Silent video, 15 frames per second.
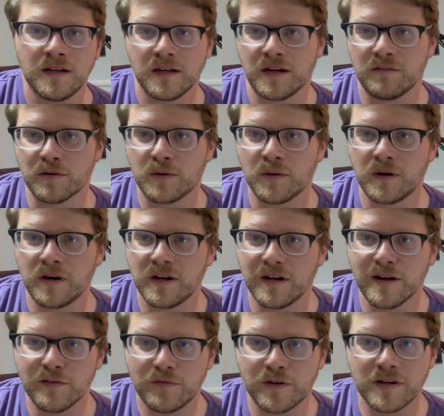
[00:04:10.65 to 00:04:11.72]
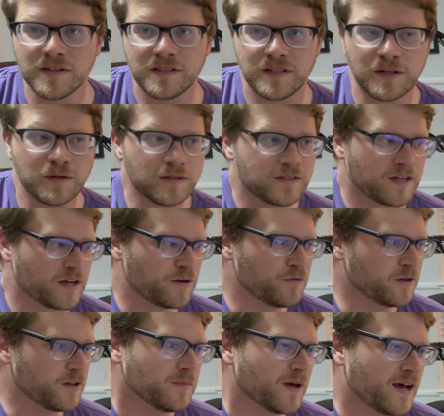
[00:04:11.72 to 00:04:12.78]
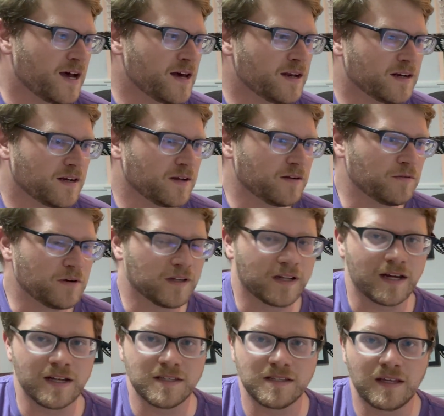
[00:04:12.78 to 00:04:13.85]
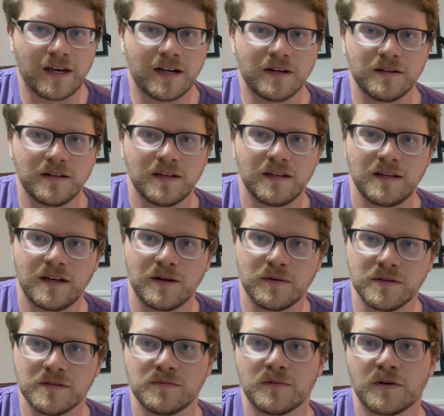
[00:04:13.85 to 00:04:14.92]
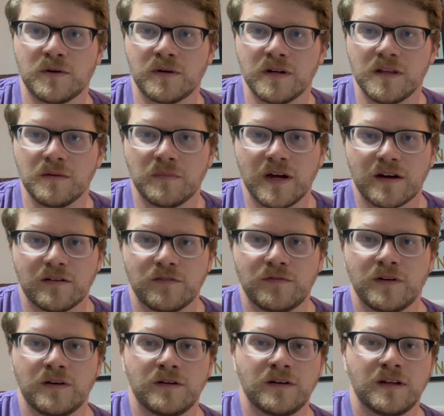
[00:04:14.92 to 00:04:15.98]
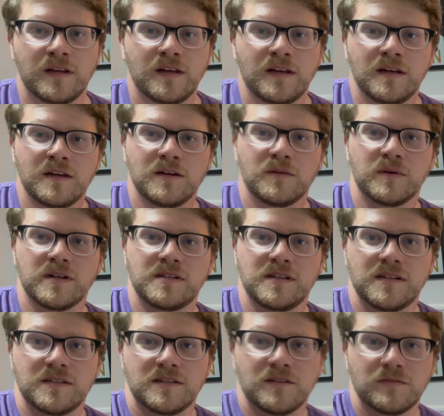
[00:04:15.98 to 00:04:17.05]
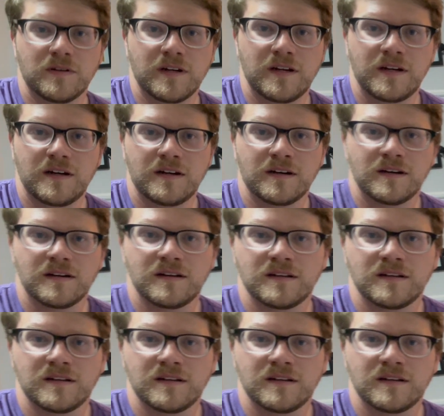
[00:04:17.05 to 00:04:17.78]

I recorded it at first and it sounded really bad, and I realized that I was recording the microphone, which is over here,